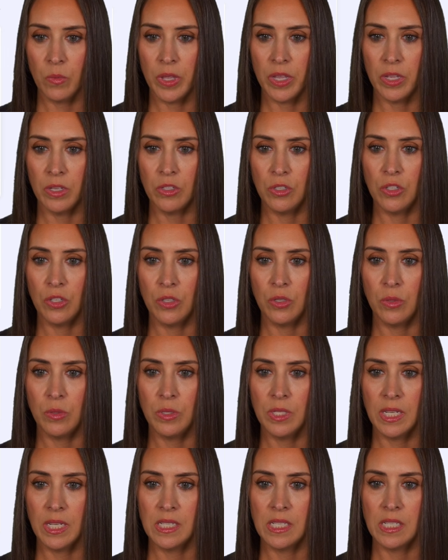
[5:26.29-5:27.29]
we can do
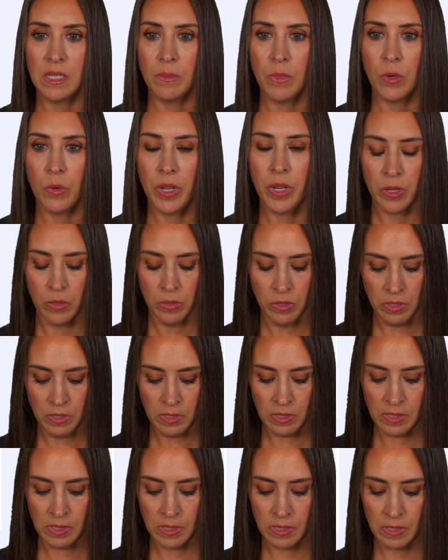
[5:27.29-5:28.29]

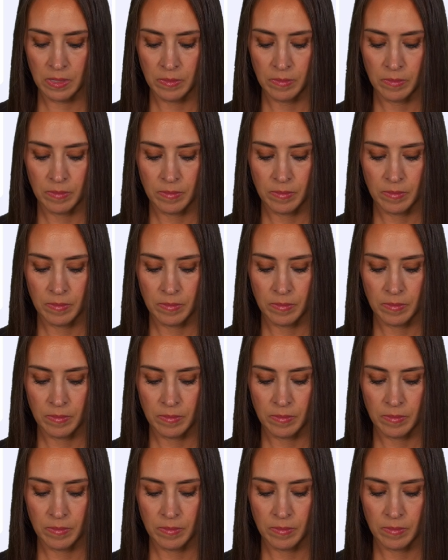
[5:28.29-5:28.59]
testimonials.